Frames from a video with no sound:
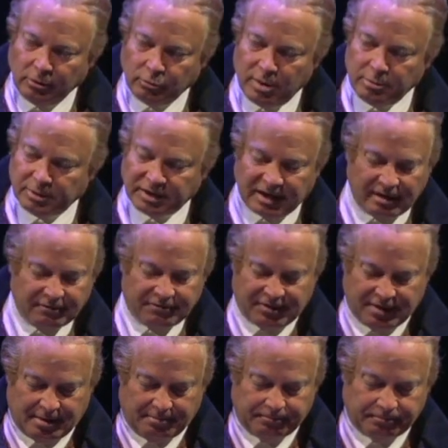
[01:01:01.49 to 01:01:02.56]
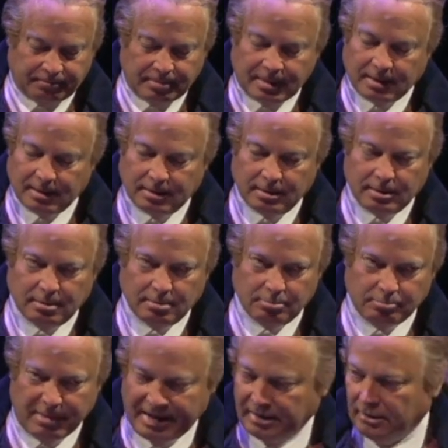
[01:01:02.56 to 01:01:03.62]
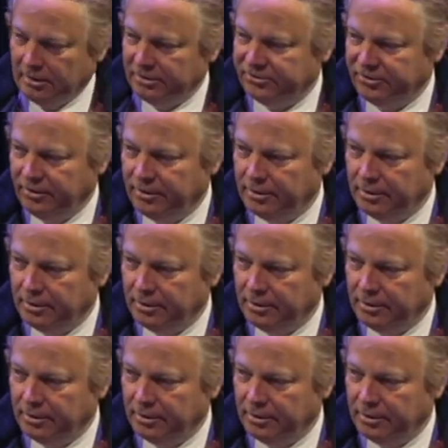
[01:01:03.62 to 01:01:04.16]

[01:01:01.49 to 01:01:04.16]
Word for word: we would give them metals,